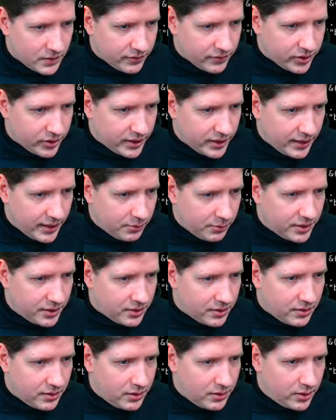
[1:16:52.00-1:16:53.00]
we
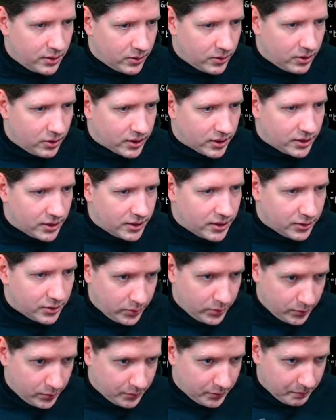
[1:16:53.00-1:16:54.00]
no longer need
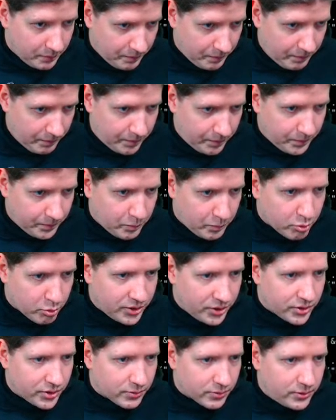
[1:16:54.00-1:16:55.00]
to print
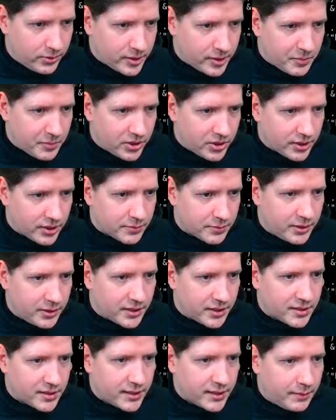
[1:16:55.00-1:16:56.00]
the rules because we are
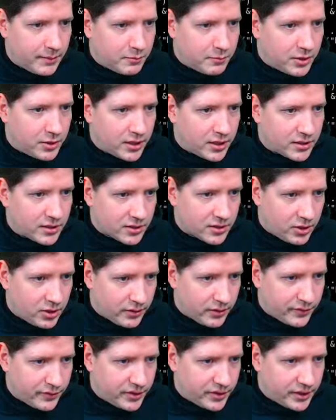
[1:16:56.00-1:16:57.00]
somewhat
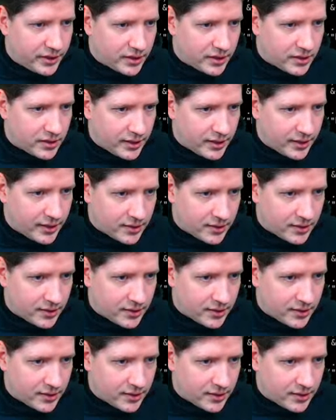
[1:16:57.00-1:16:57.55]
confident that